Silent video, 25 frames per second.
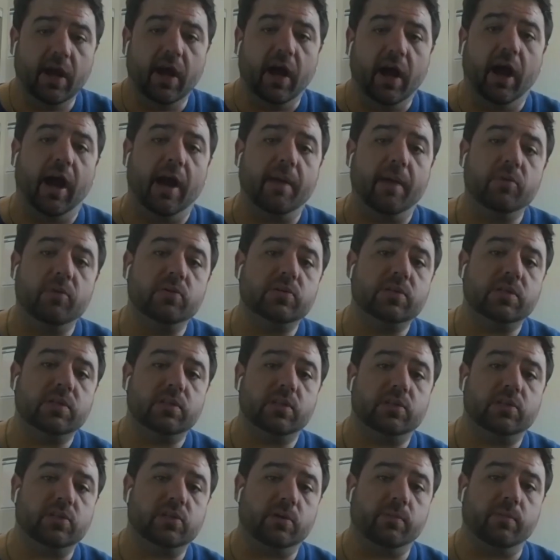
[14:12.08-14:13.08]
I'm using
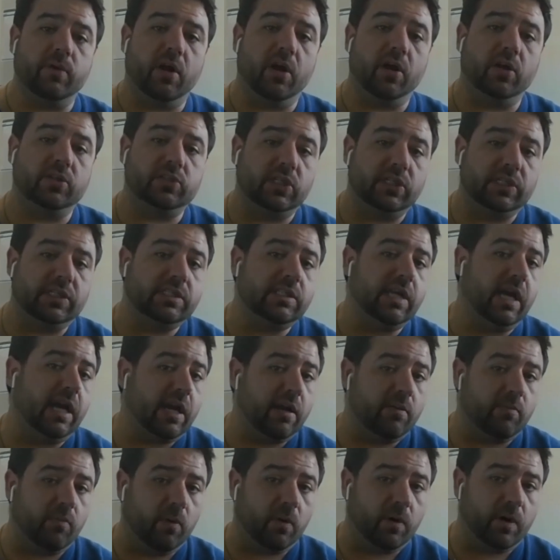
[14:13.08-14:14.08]
the terminology
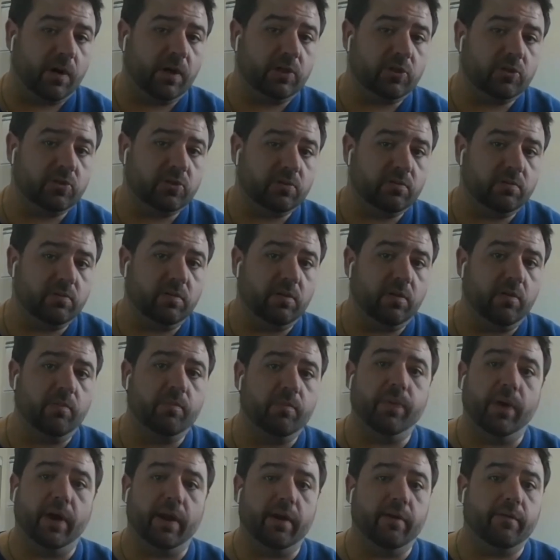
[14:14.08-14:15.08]
second mortgage,
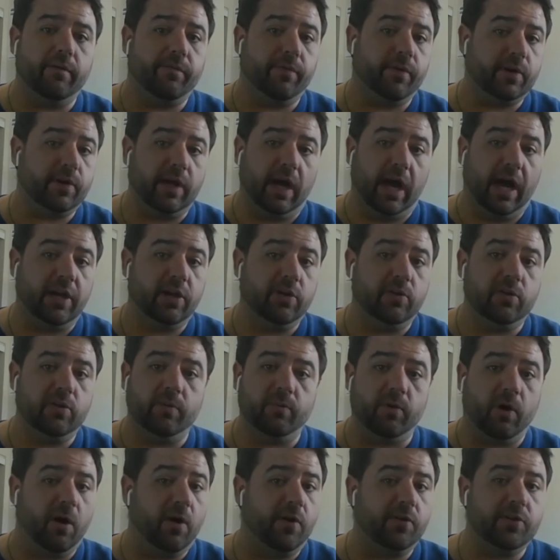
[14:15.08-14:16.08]
but I do
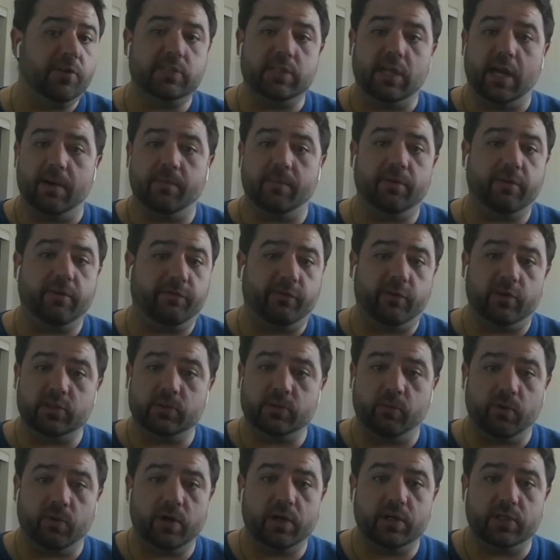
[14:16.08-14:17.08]
them all the time with first
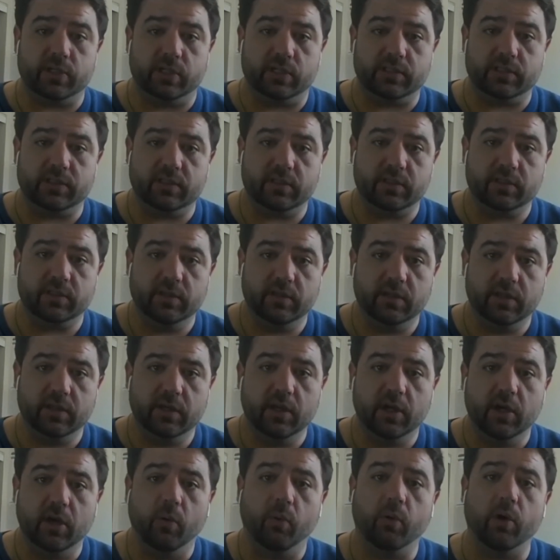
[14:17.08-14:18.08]
mortgages,
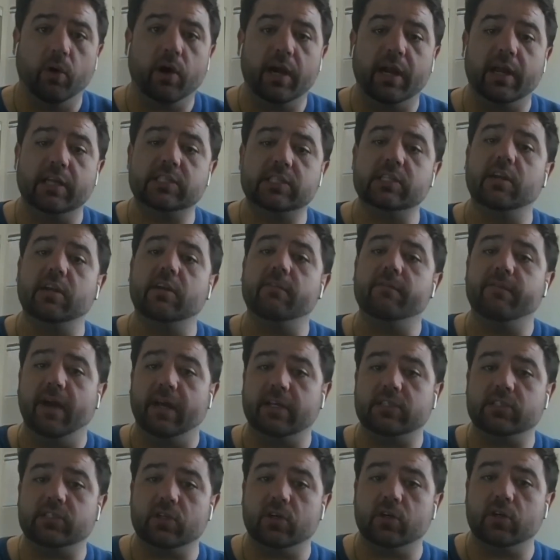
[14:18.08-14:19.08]
where it's an
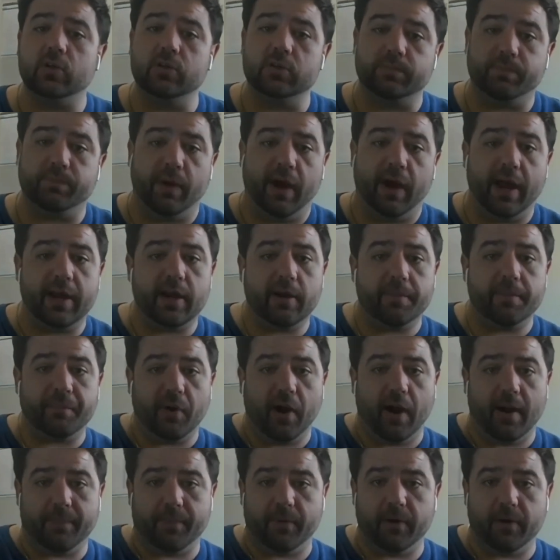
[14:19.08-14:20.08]
investor who's buying a
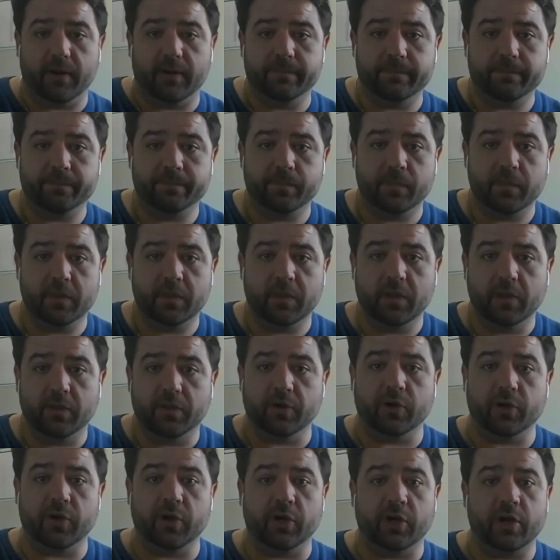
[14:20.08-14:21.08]
property.
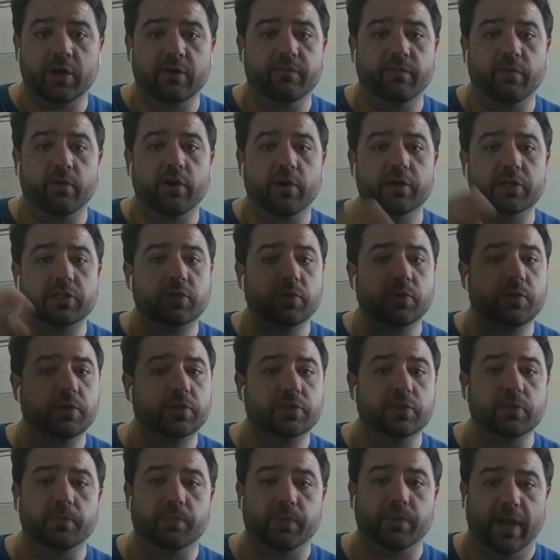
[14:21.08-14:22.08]
They're going to convert it to a
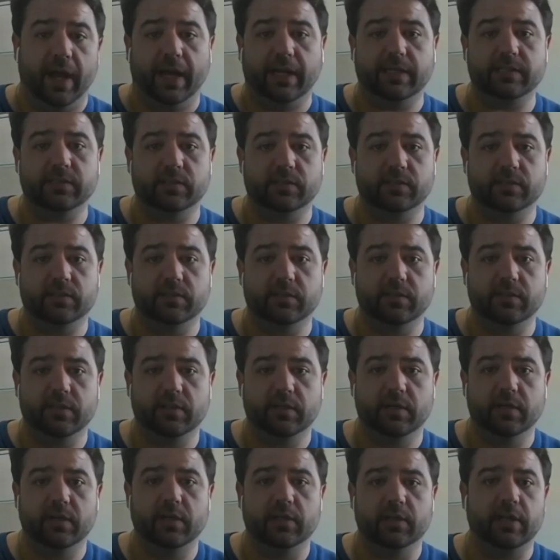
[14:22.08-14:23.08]
duplex.
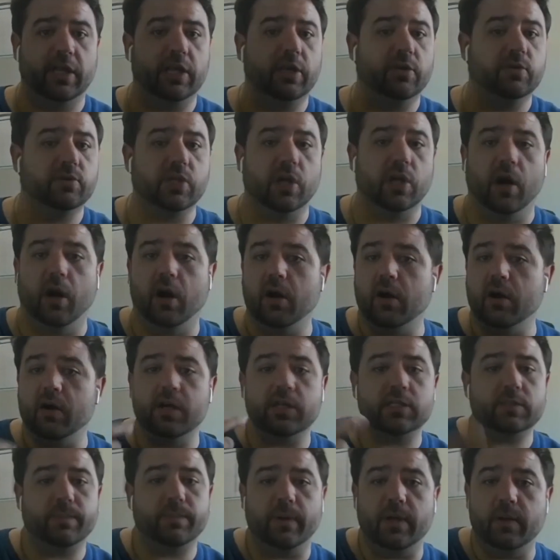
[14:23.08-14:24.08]
They use an
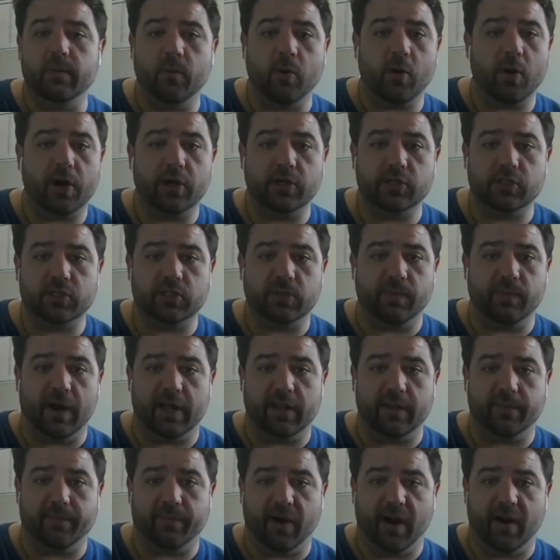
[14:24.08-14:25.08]
RRSP mortgage to buy
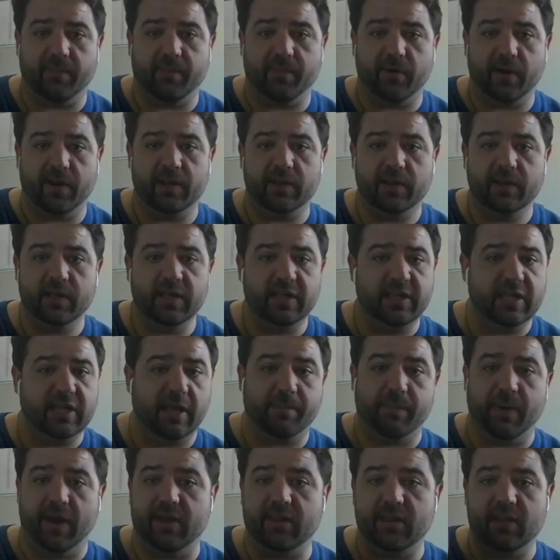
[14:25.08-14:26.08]
the property. They
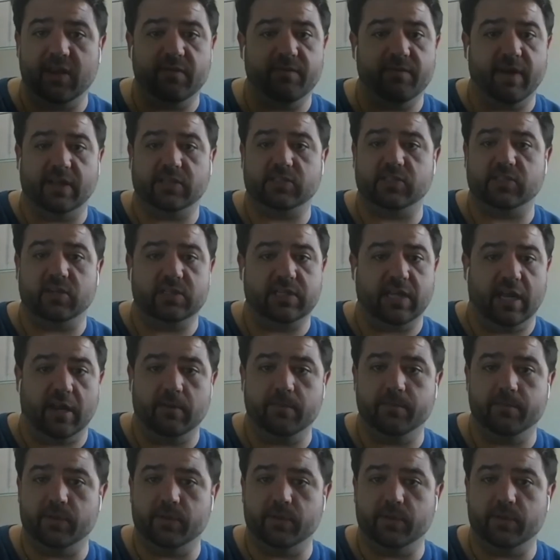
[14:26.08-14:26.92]
pay the investor 10%.